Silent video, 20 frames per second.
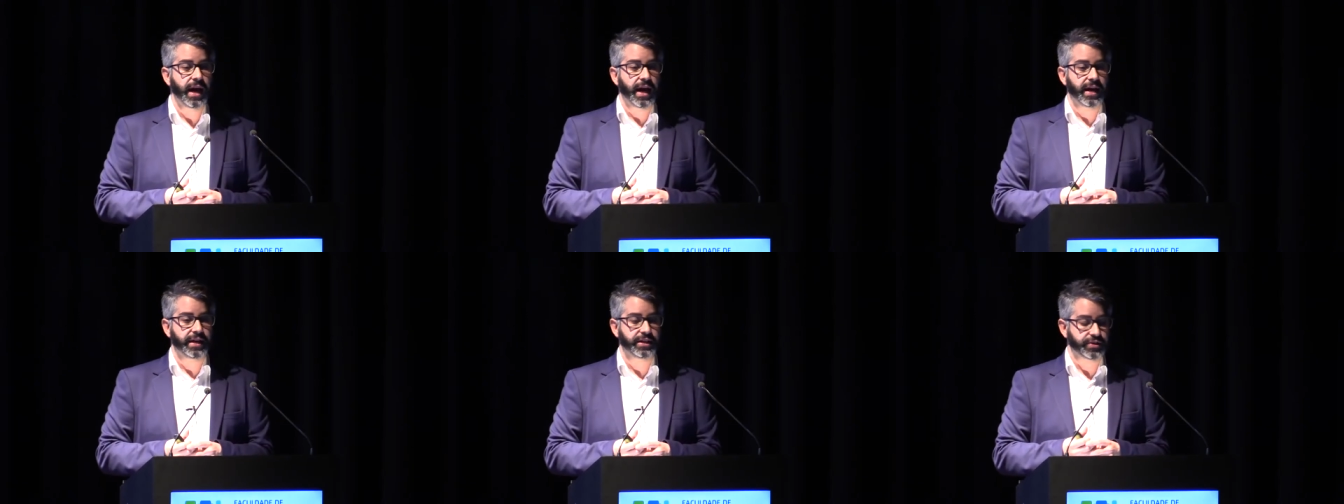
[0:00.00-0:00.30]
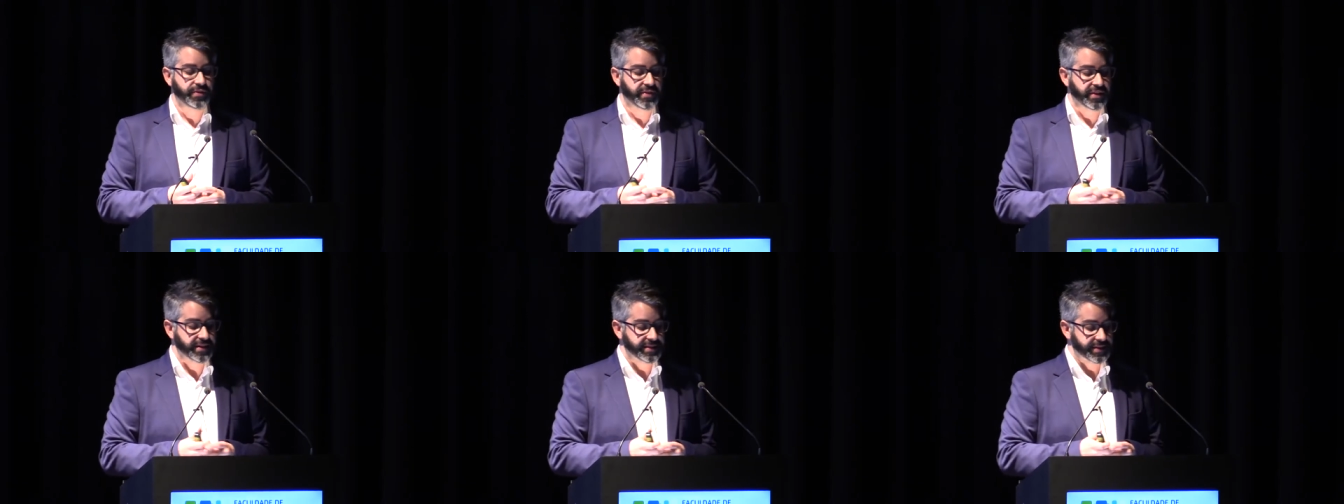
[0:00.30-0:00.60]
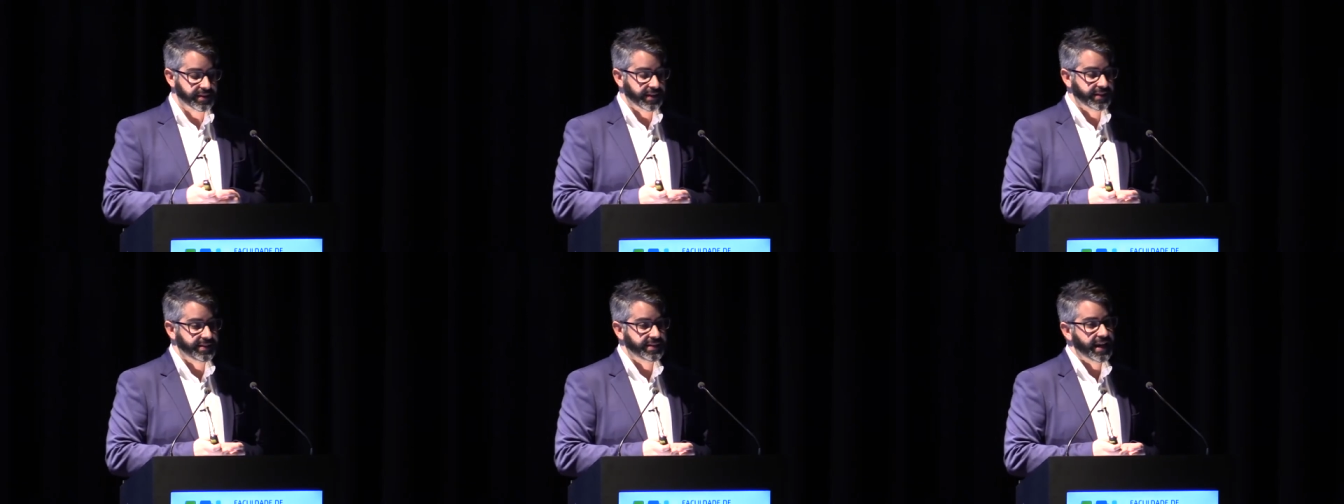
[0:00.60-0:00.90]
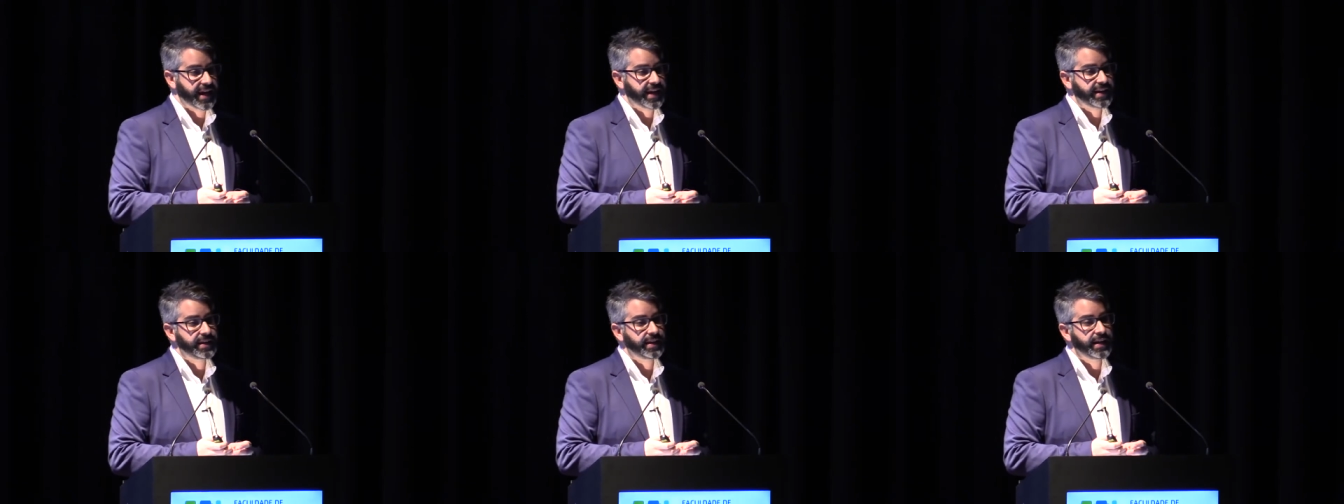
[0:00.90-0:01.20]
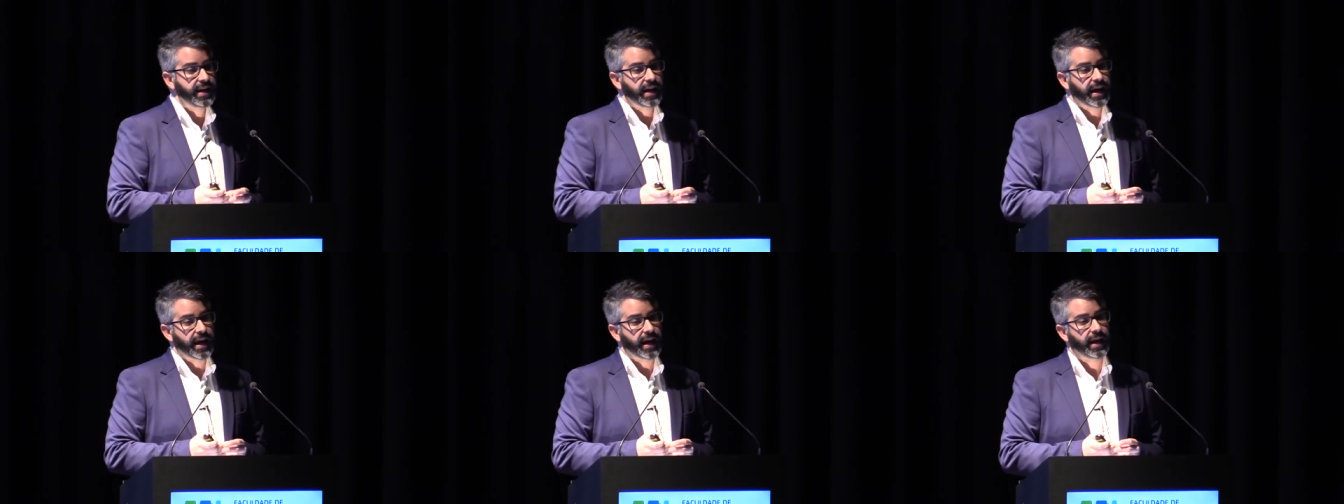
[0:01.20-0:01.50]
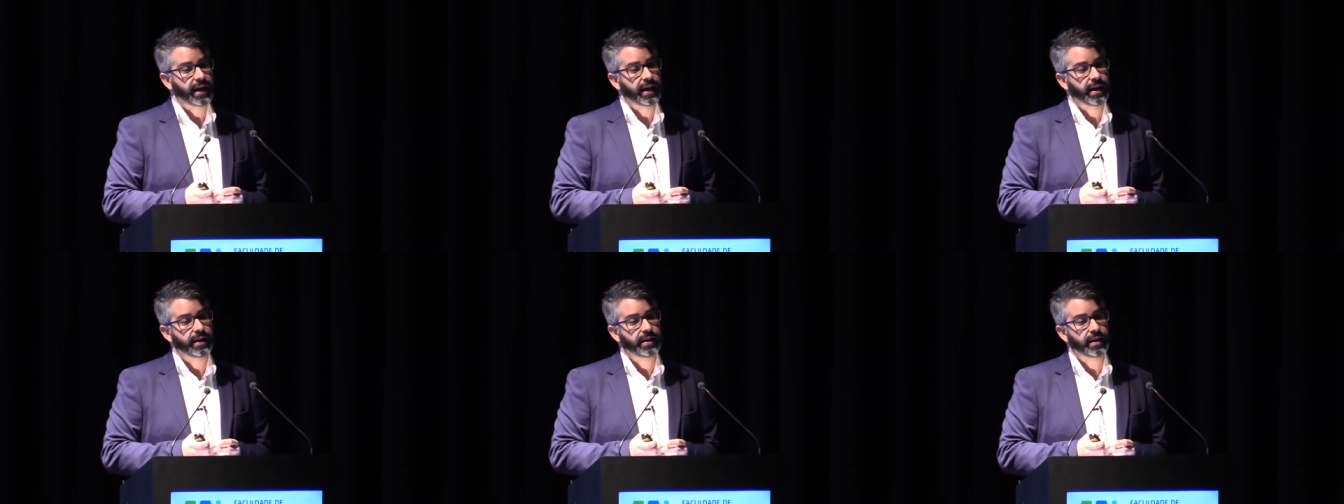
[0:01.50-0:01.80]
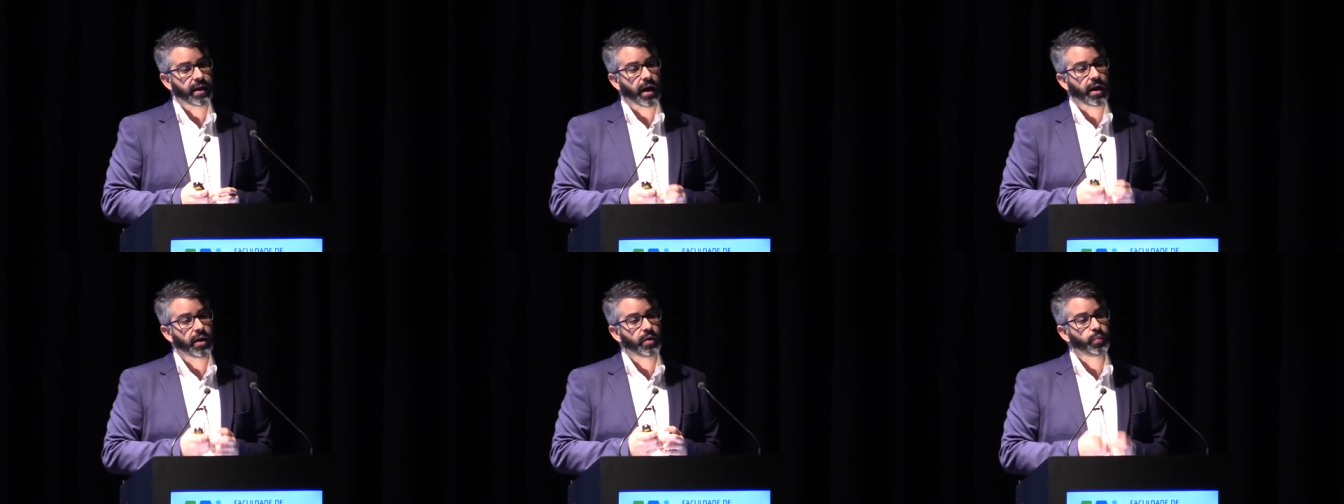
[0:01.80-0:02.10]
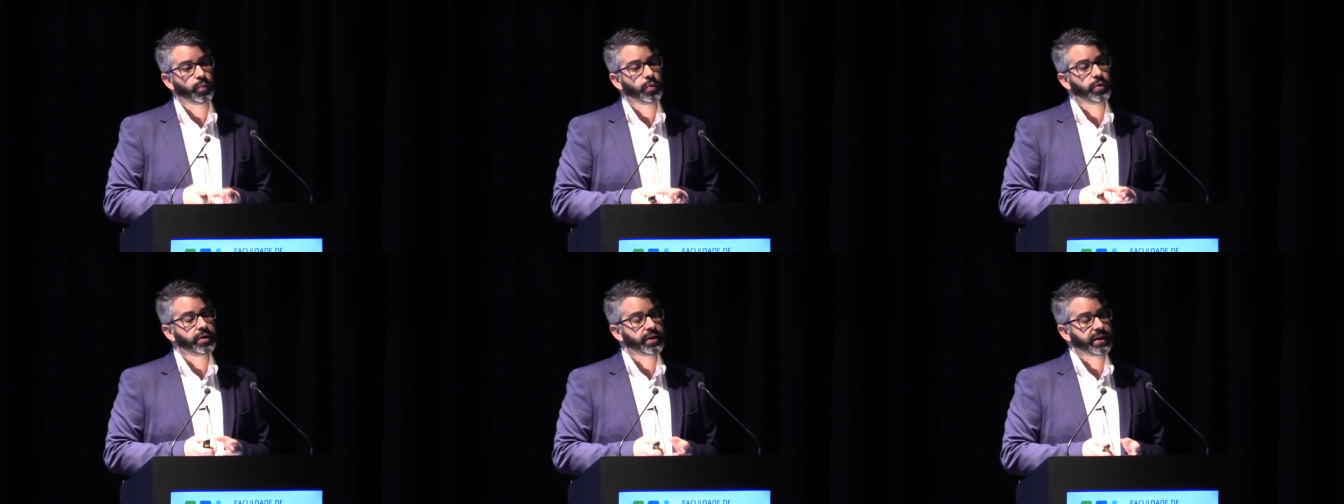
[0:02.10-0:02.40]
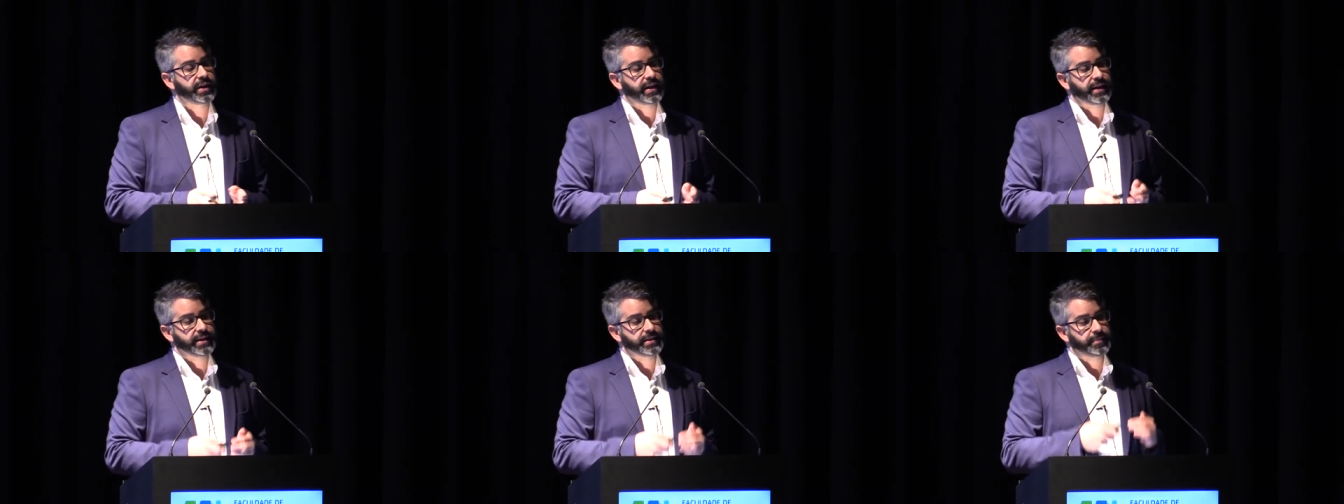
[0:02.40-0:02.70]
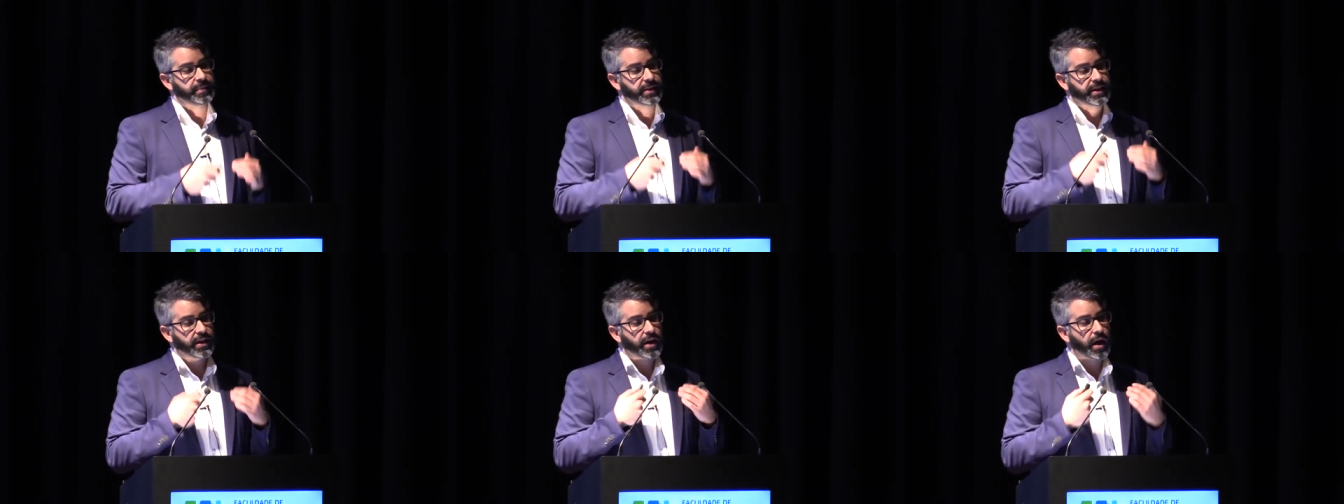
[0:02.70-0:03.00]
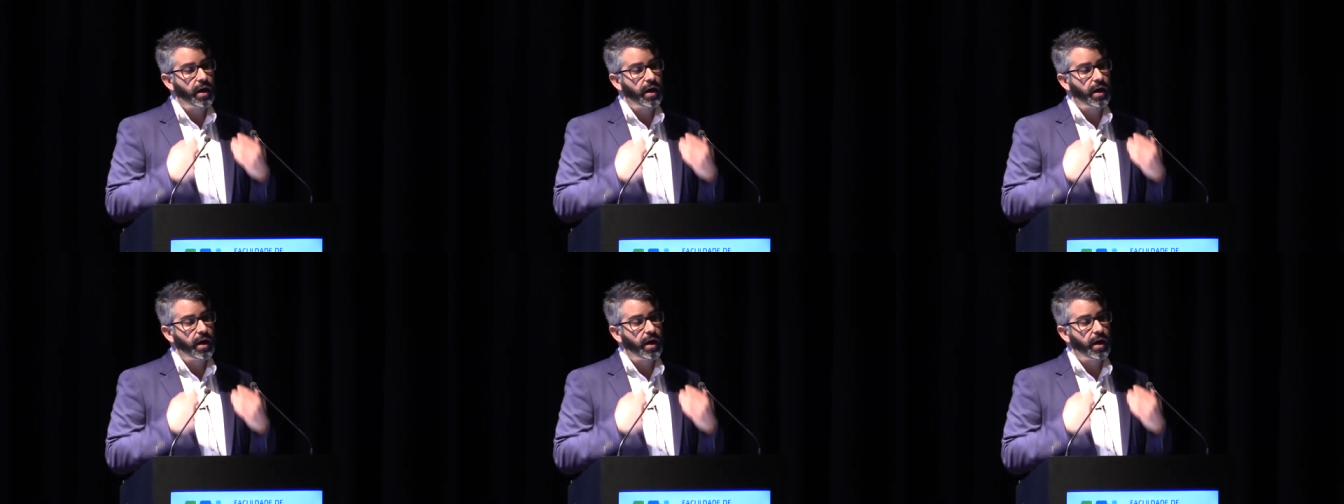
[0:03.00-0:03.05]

in 2010, and our work has been